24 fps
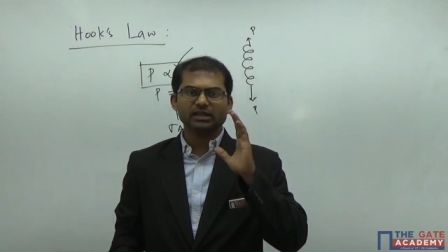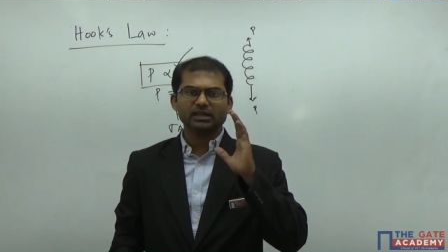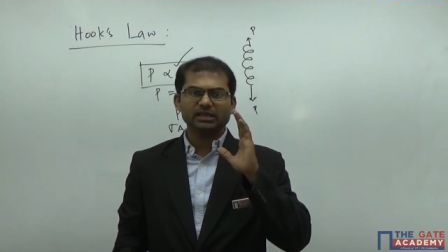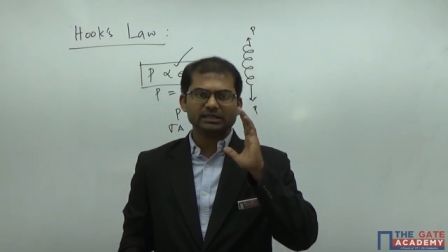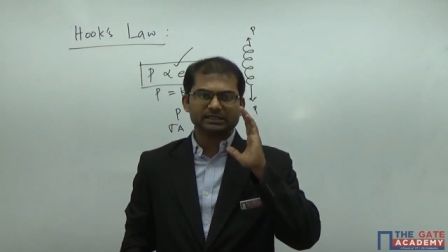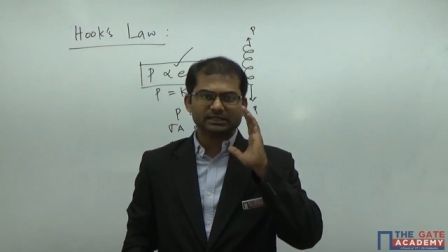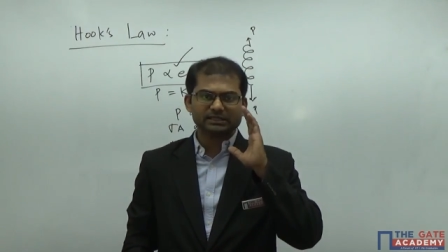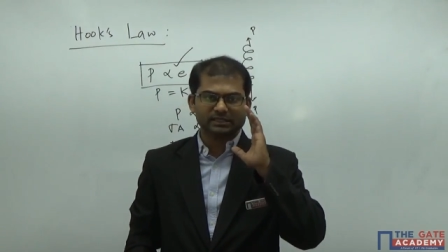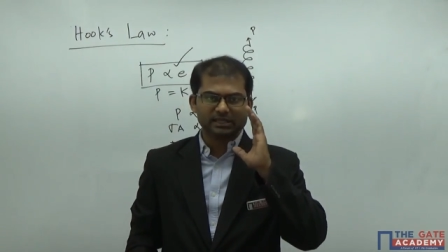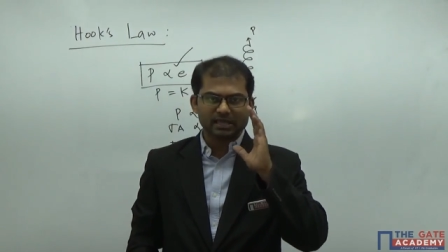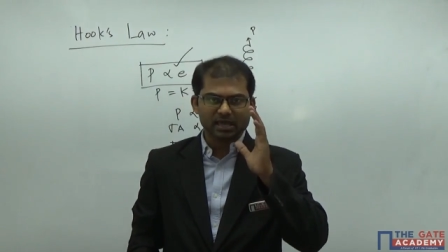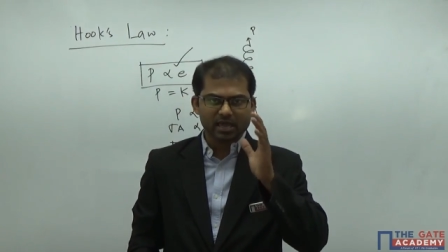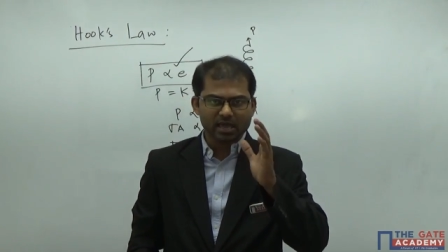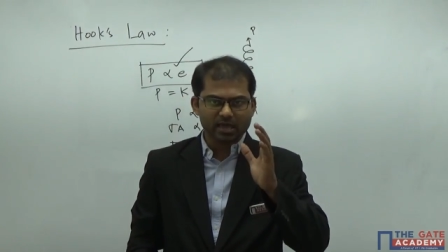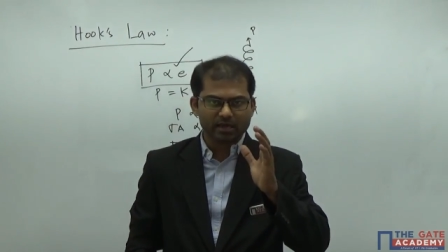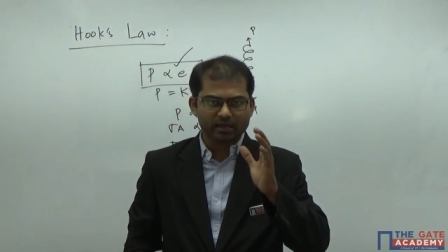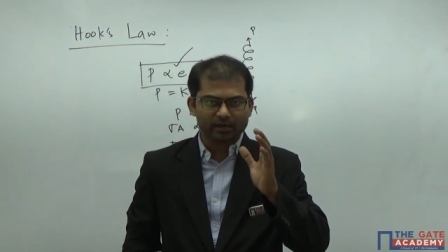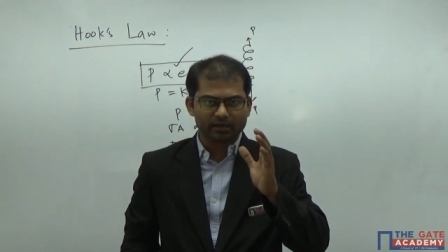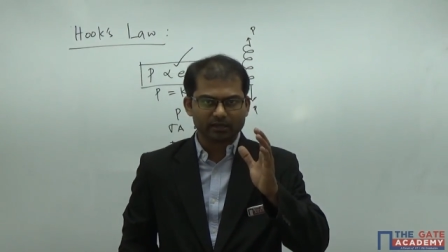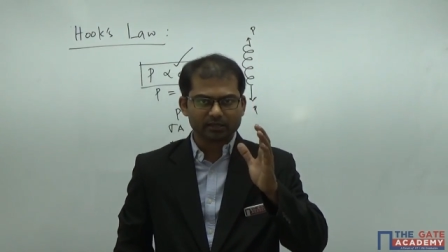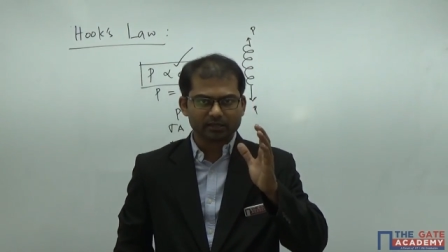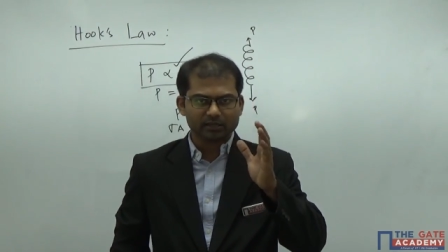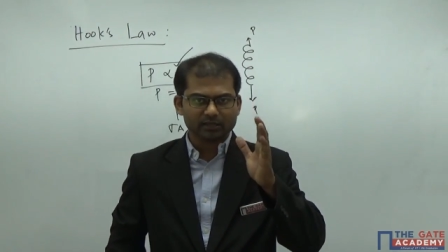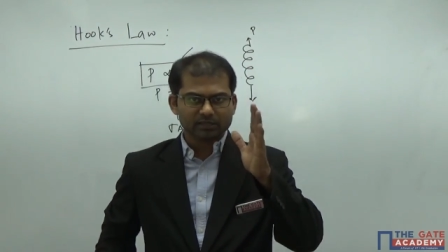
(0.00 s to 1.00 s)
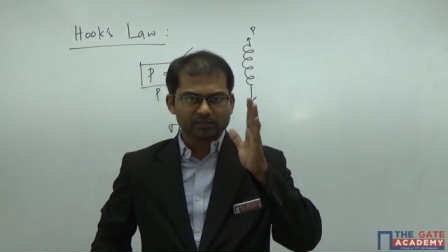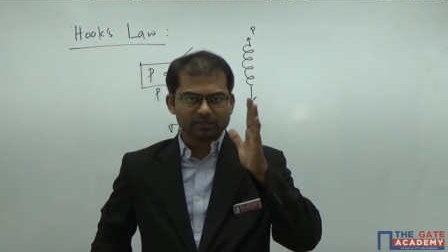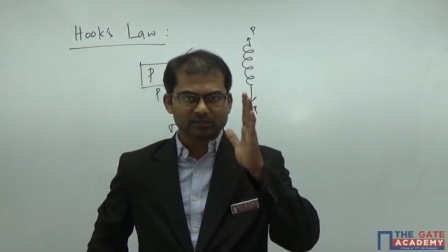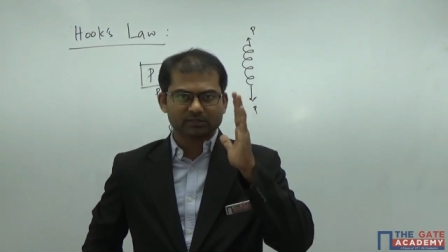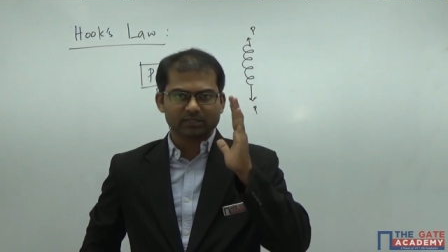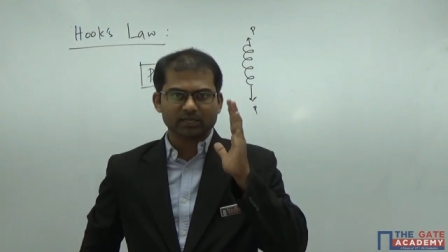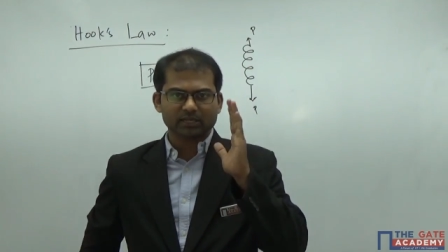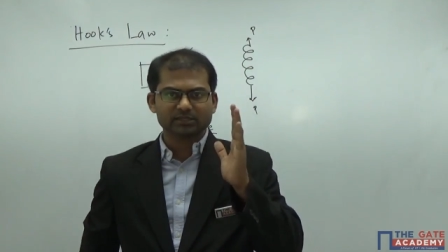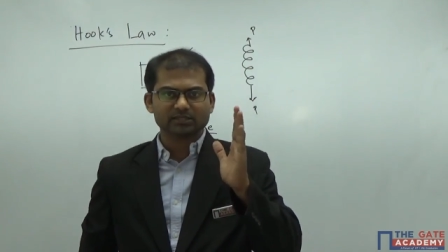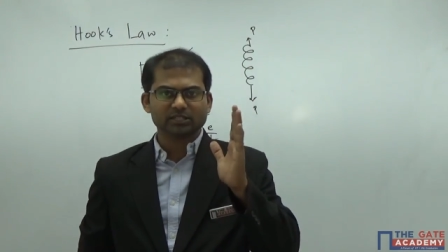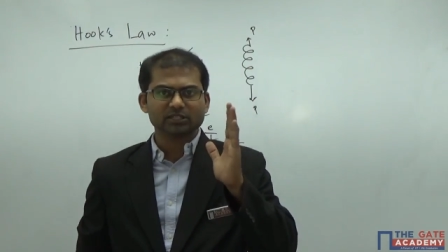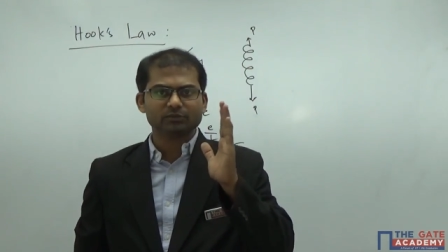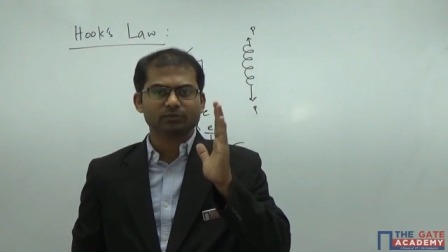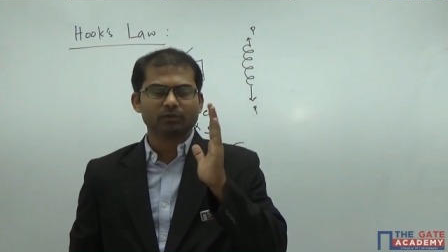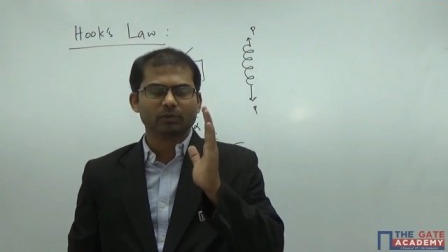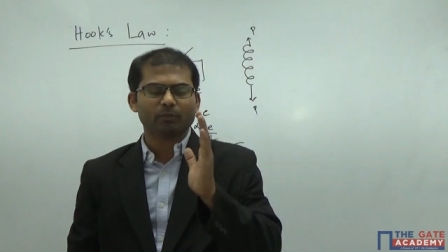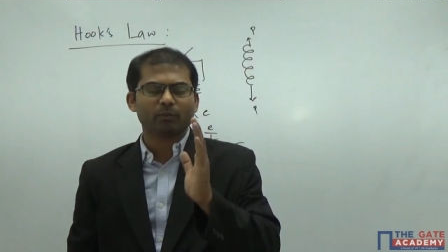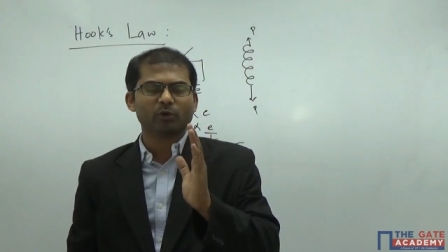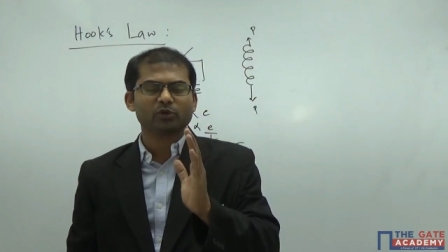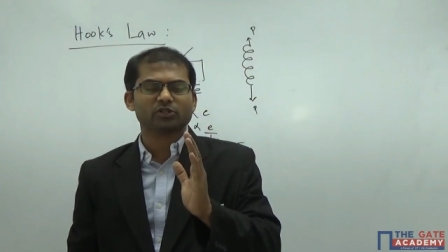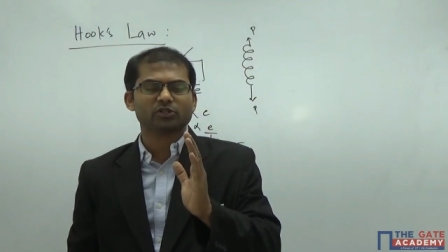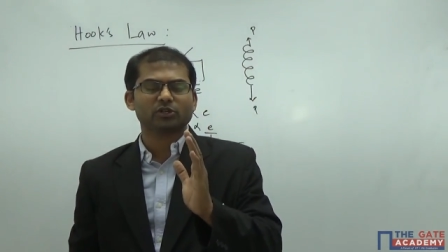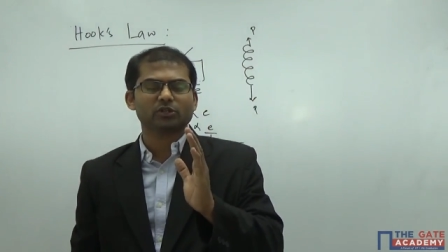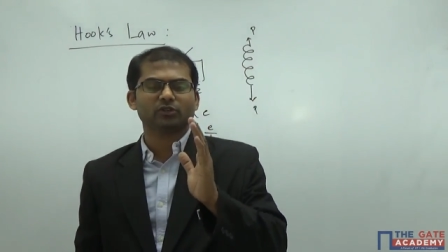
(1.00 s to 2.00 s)
is there, stress is
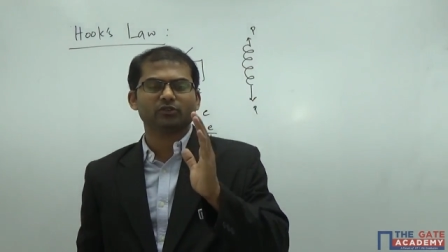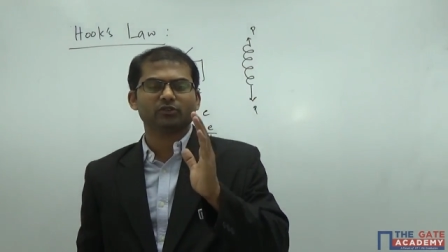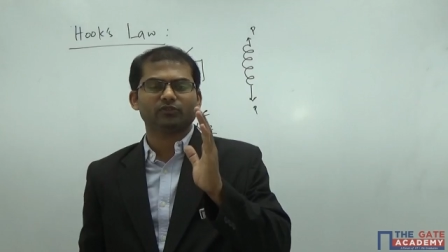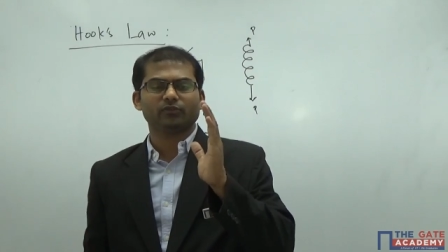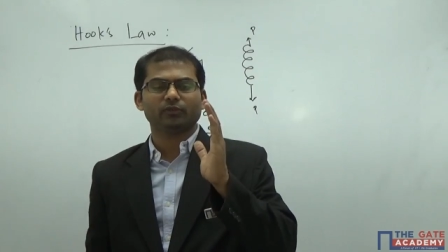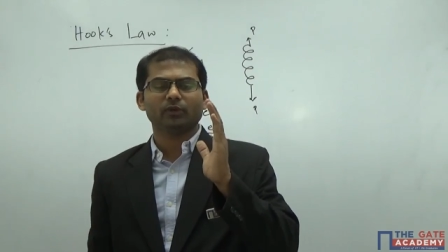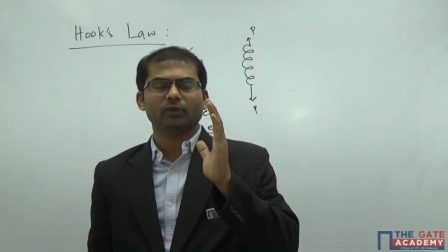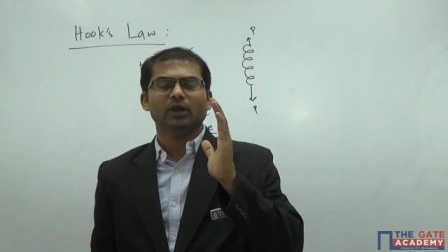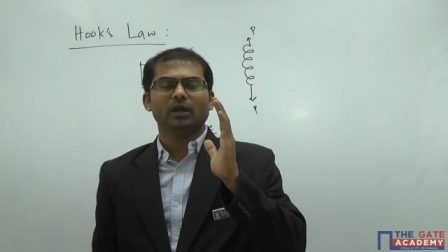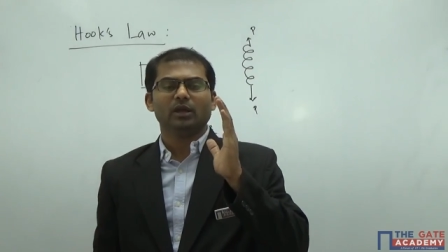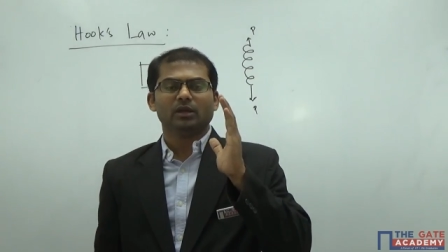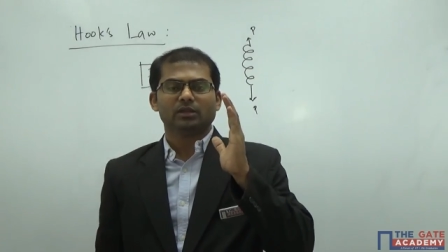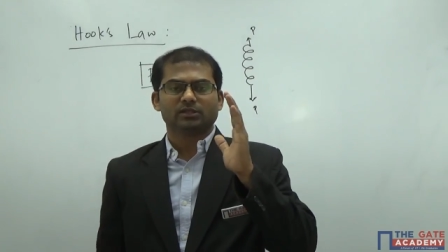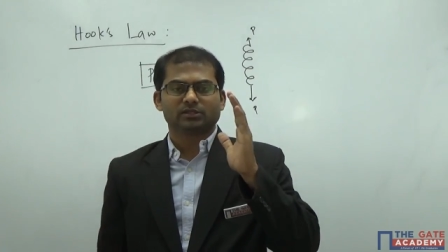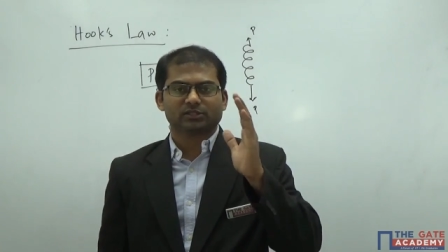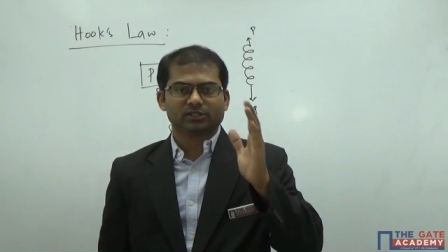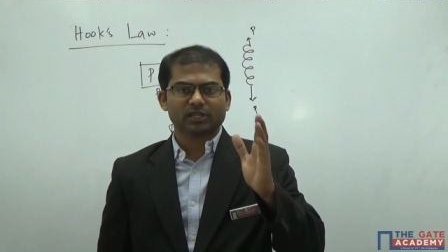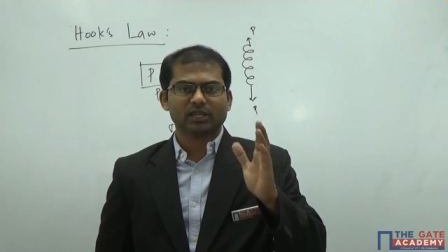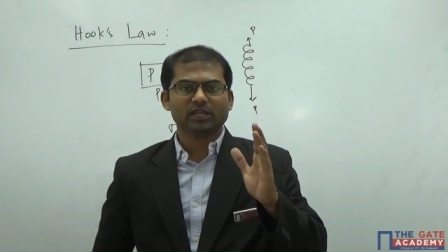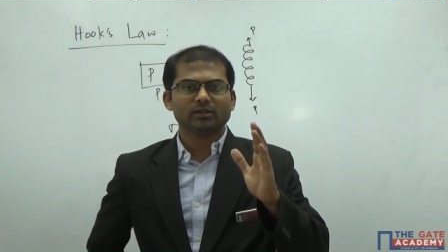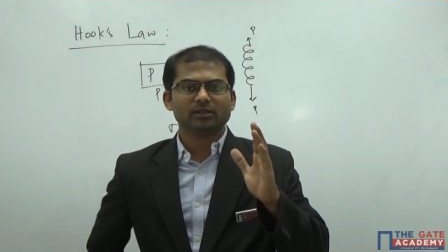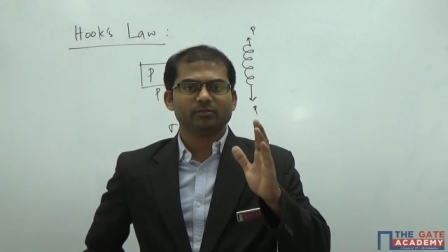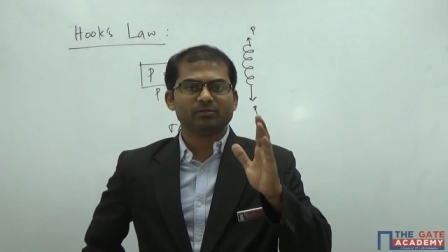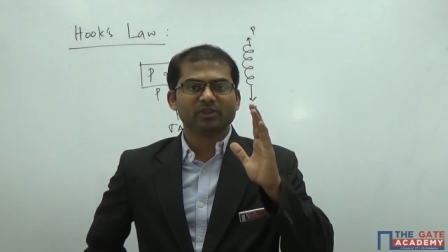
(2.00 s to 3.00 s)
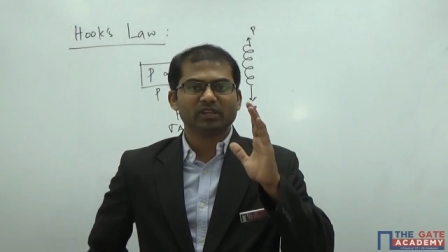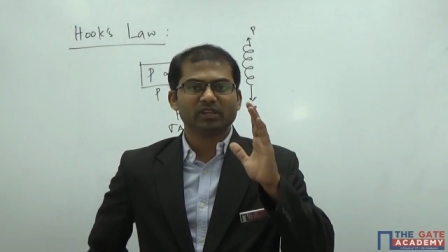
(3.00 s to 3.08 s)
proportional to strain,